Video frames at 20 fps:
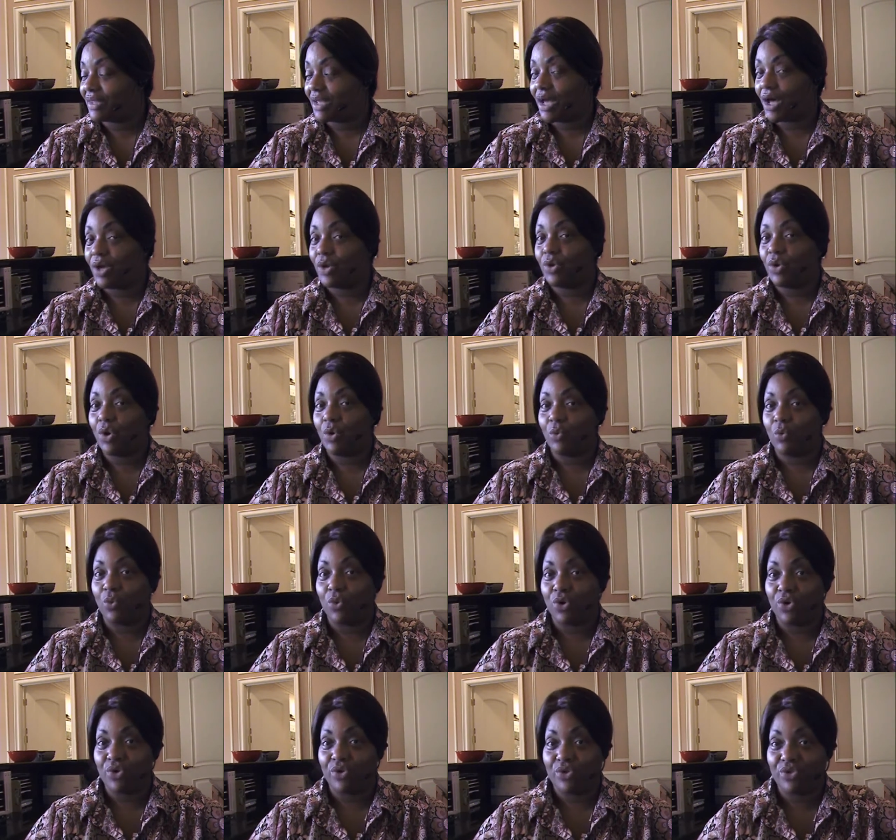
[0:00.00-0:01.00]

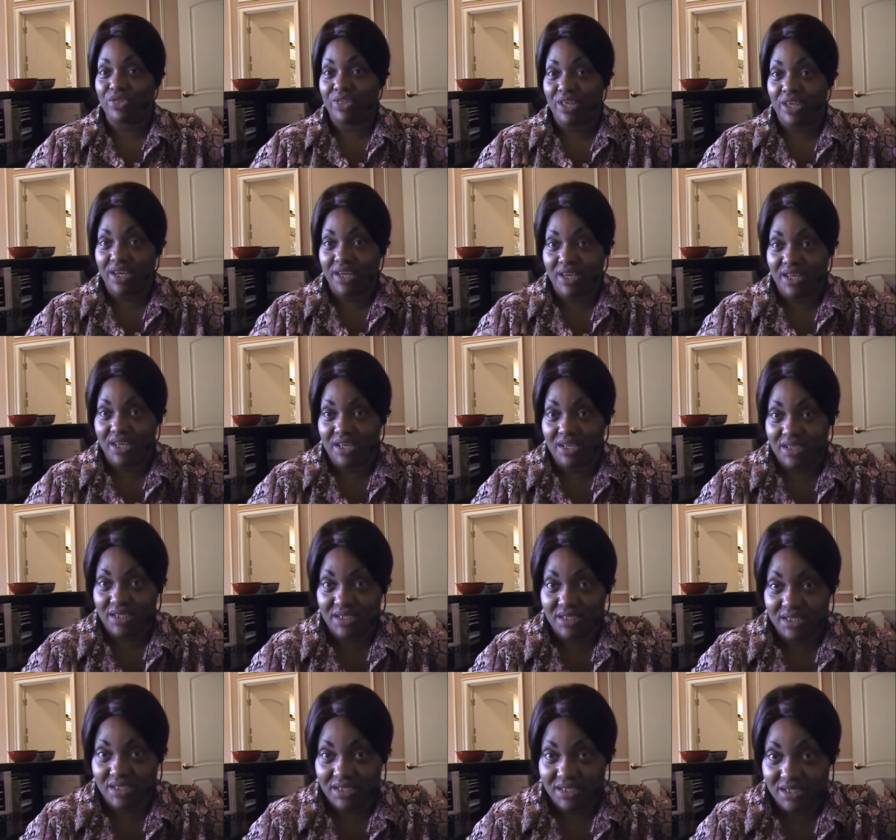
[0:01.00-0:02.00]

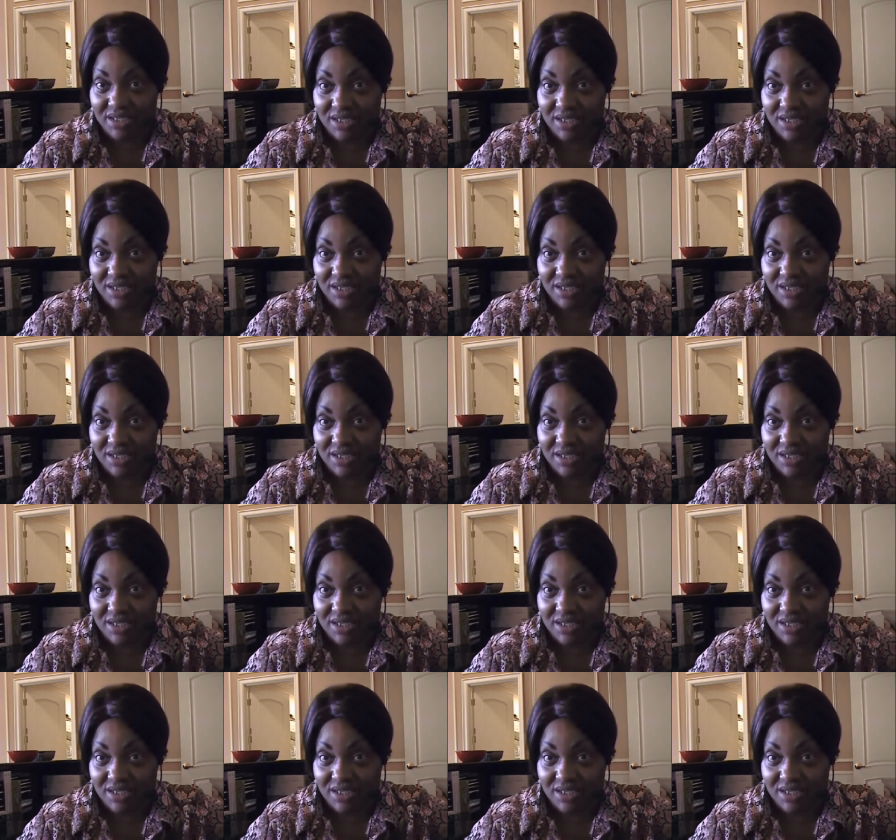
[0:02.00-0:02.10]
unworthiness.